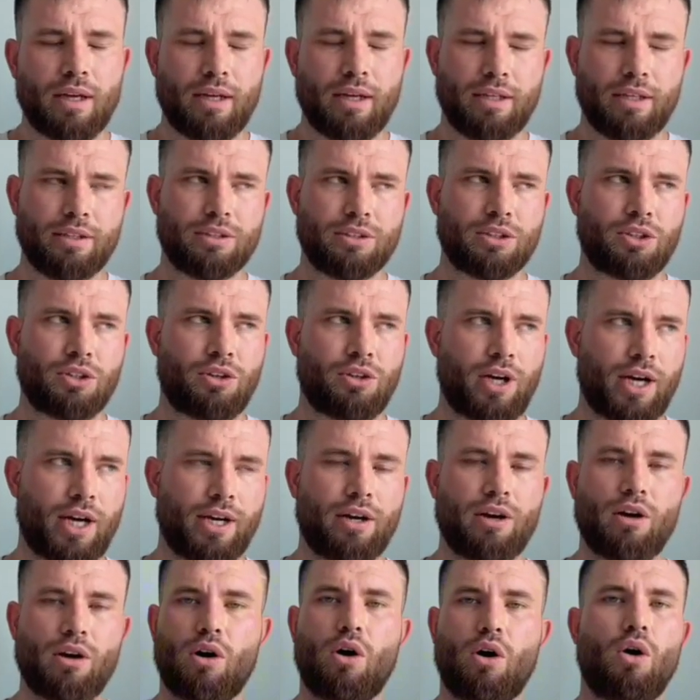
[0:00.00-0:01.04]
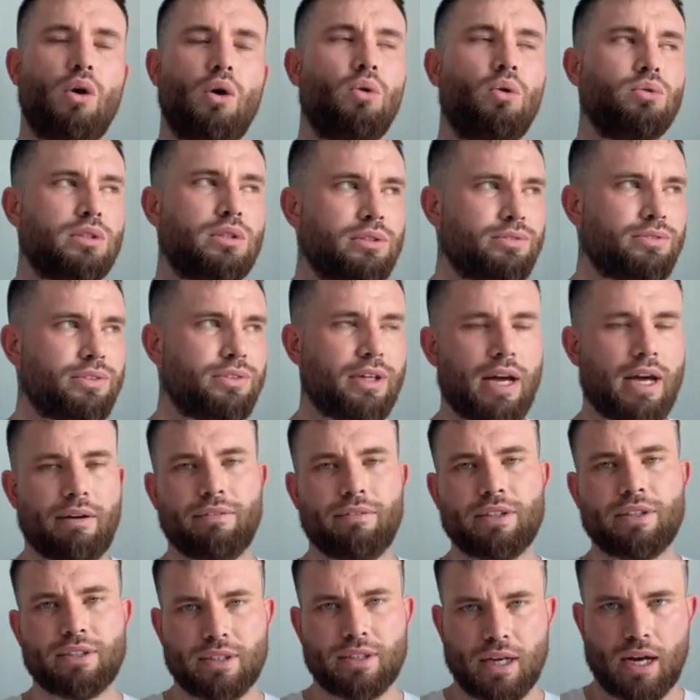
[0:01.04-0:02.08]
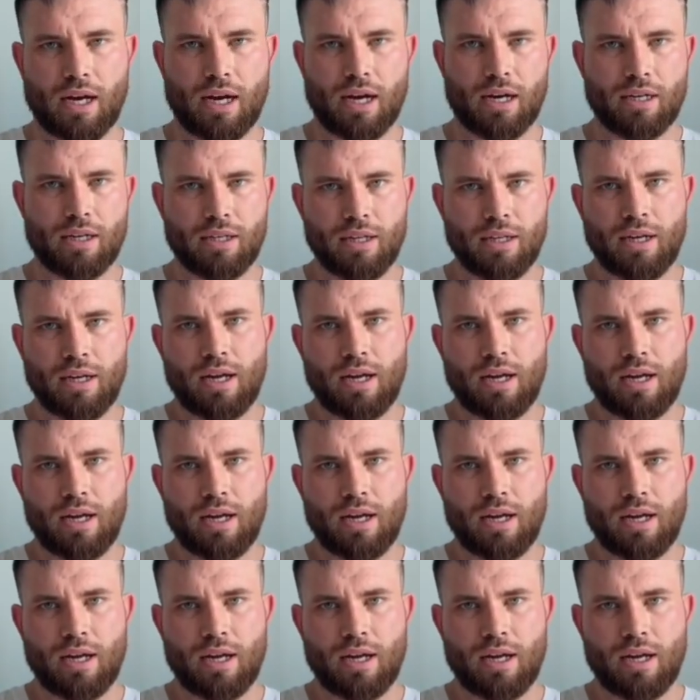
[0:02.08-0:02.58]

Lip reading: is creating a whole different avatar